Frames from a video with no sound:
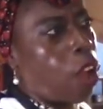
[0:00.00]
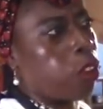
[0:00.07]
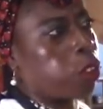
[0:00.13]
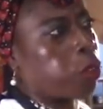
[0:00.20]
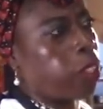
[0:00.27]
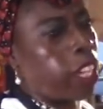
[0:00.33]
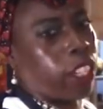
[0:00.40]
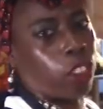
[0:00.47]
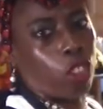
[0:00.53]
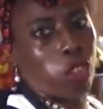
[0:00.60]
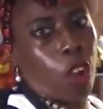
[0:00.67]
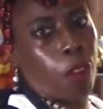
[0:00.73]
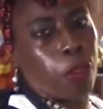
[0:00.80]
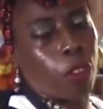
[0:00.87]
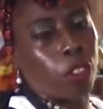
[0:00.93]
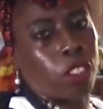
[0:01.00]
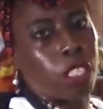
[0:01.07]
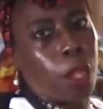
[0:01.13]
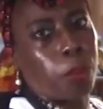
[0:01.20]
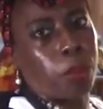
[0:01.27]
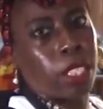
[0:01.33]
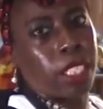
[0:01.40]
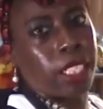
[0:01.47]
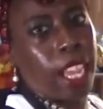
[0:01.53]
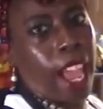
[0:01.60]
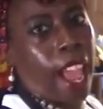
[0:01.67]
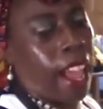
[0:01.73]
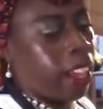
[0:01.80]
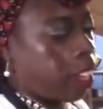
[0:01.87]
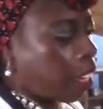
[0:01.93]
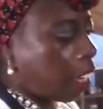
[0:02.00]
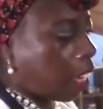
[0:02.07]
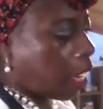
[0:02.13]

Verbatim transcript: I almost feel like a truffle, something that